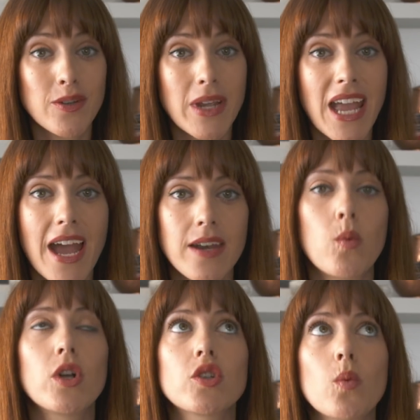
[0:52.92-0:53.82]
that we had,
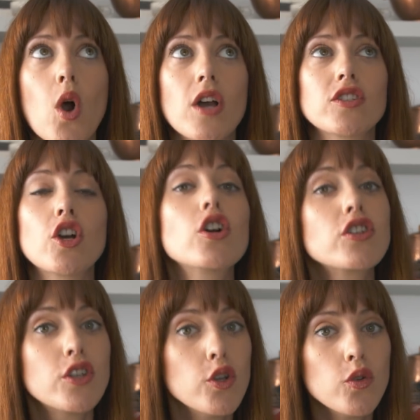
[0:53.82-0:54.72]
which was
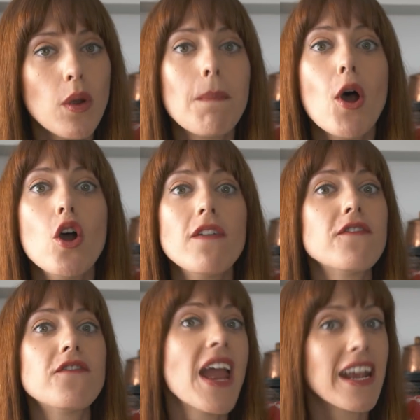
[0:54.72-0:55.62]
cooked to
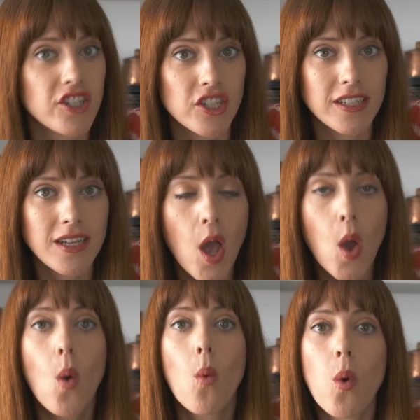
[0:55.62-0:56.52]
perfection,
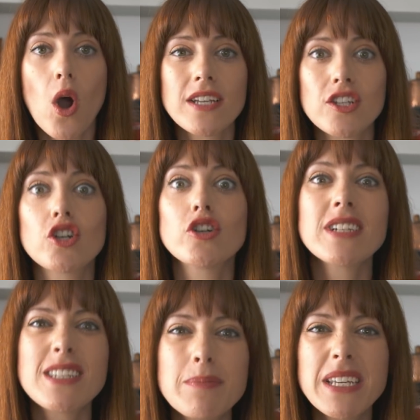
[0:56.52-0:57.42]
was
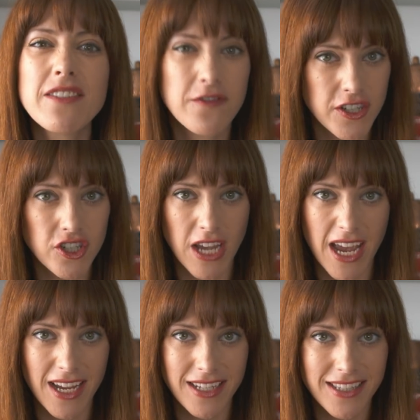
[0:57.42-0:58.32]
crispy fish
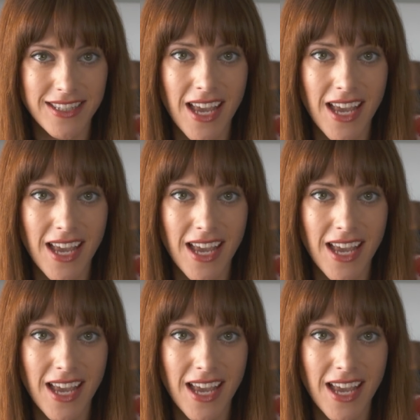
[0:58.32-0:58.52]
cakes.